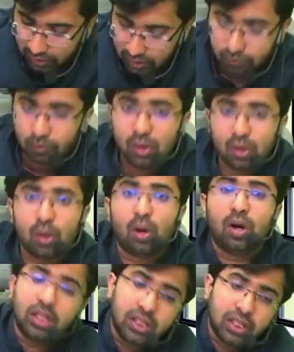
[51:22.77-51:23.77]
for
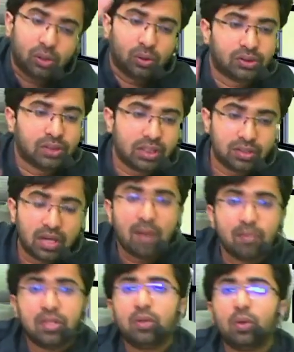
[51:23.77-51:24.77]
all the questions? I am
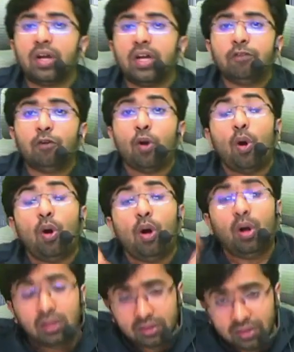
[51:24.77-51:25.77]
saying you are ready for
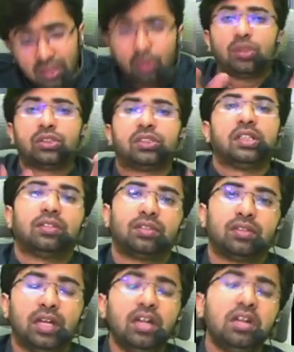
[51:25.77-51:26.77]
all the questions
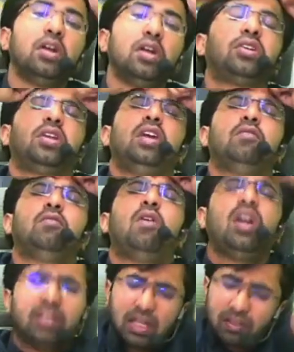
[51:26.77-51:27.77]
in detail,
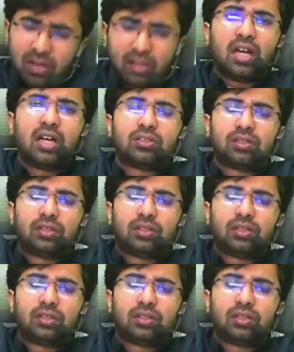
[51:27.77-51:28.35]
whatever they ask.